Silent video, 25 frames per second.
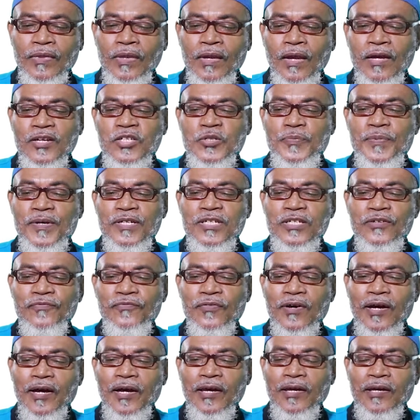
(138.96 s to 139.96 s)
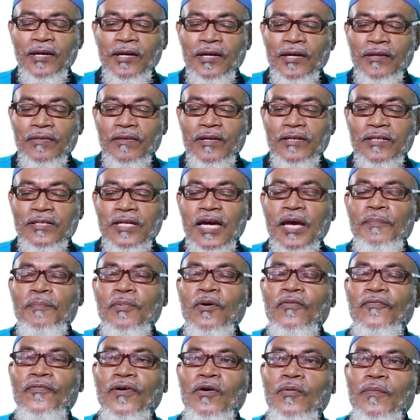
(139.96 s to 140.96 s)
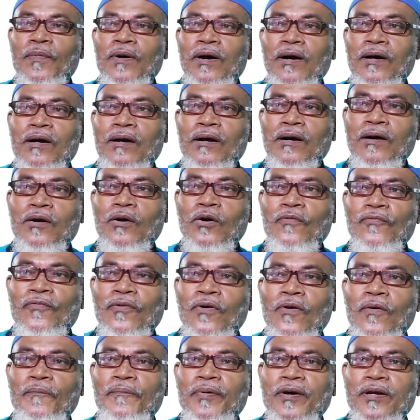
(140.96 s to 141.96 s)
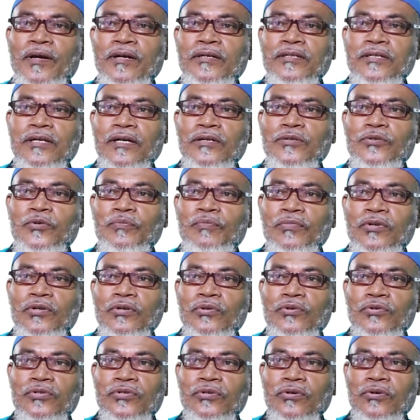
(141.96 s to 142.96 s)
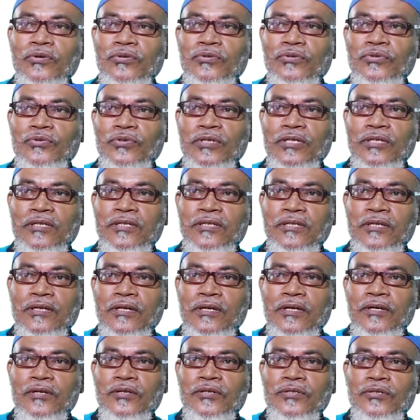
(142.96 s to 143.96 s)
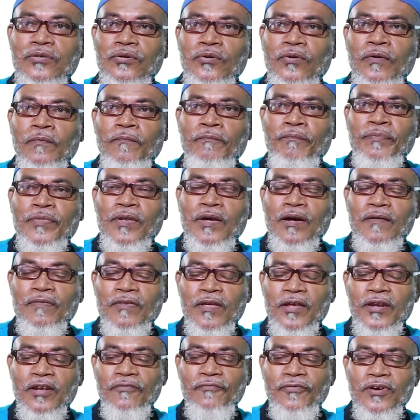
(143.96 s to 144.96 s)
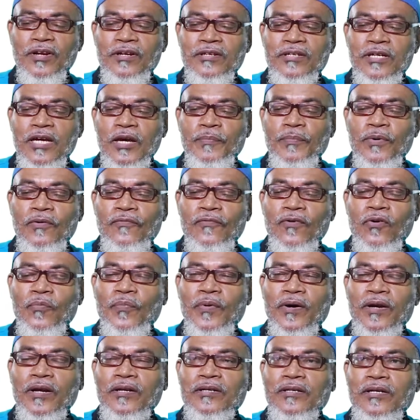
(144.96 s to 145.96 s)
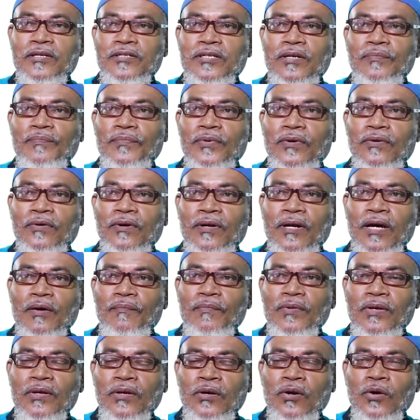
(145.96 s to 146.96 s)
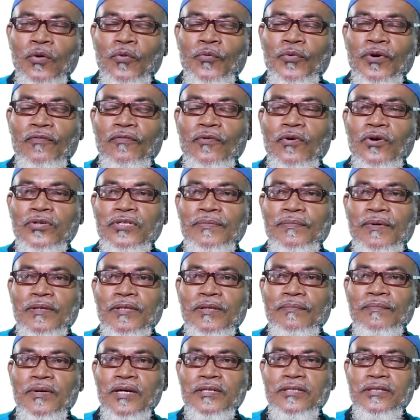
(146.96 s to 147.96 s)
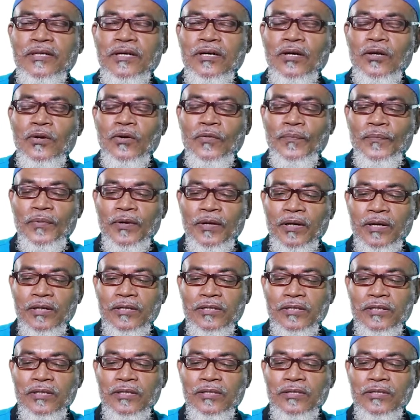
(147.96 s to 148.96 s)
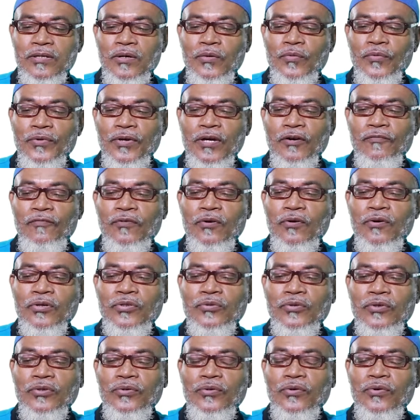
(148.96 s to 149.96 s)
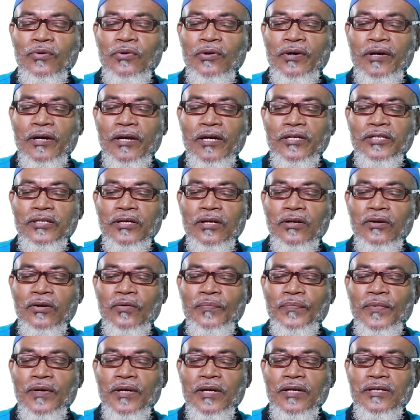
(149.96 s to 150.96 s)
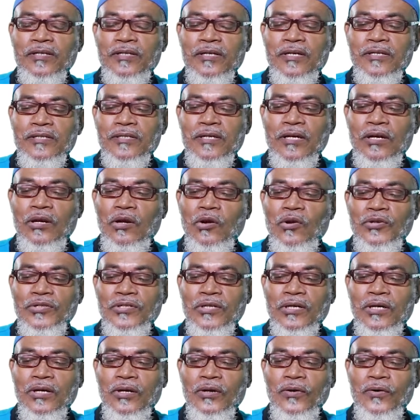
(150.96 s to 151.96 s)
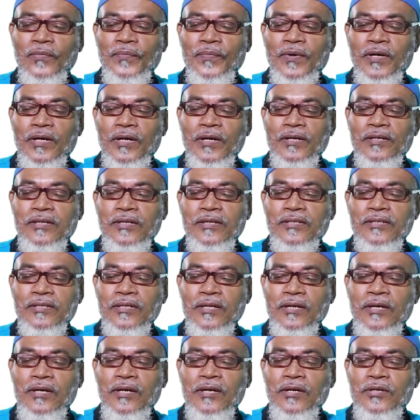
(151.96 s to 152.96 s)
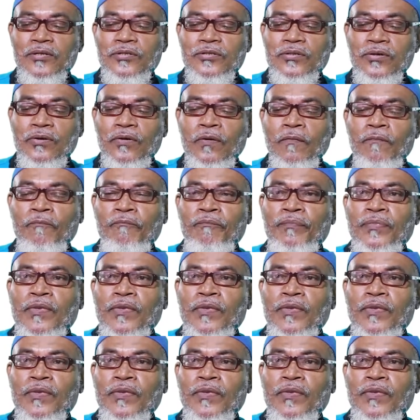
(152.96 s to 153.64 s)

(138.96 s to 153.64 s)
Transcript: can specify the type of operator to be used onto it. So, and there are different type of operators in programming. We've got mathematical operators, we have got what we call relational operators and logical operators. So